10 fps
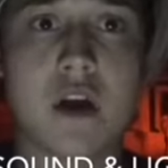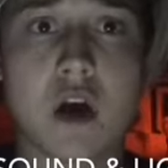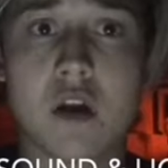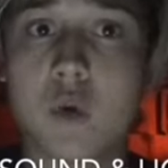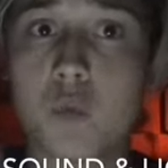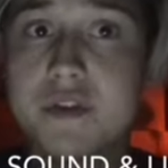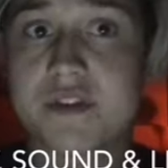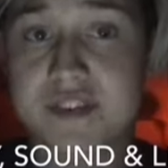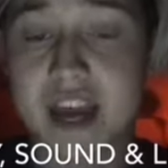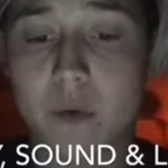Along with
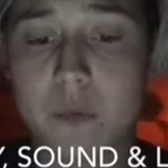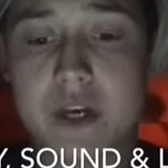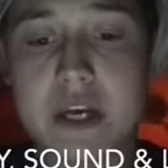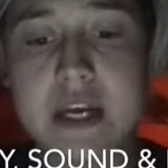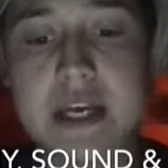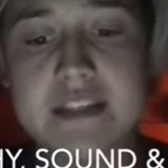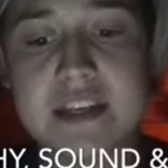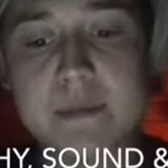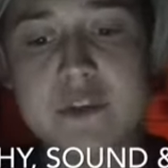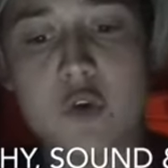sound,
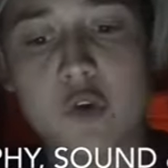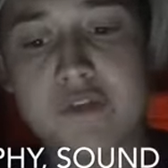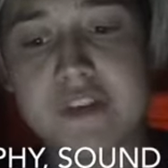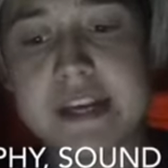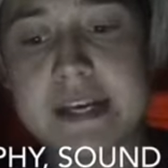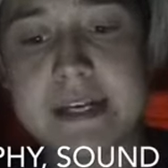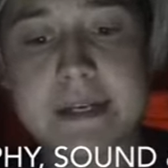cinematography